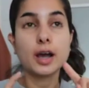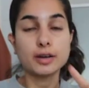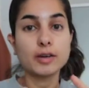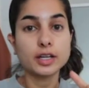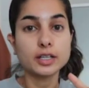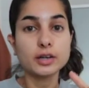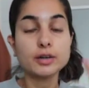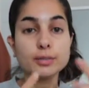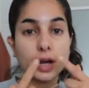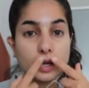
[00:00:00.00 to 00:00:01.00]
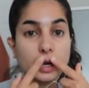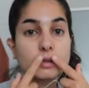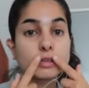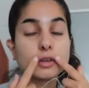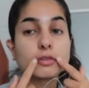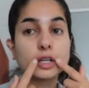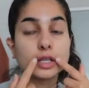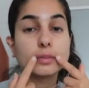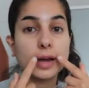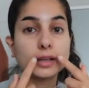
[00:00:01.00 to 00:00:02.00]
Right now I have a
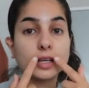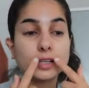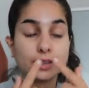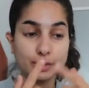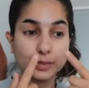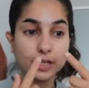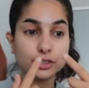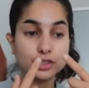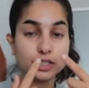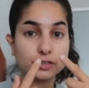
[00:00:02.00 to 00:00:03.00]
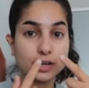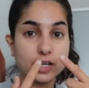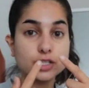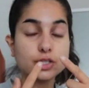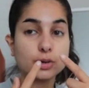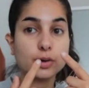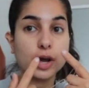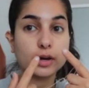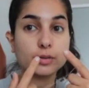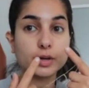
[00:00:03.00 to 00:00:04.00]
really bad lip allergy and rash, so
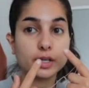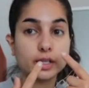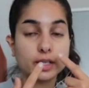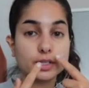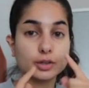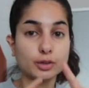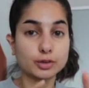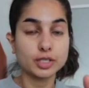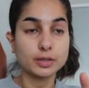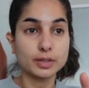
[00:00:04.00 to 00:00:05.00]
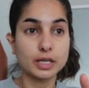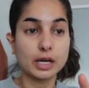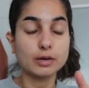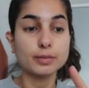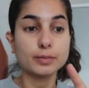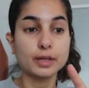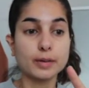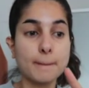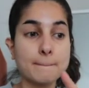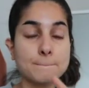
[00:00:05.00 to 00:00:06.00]
I don't want to gross anybody out, but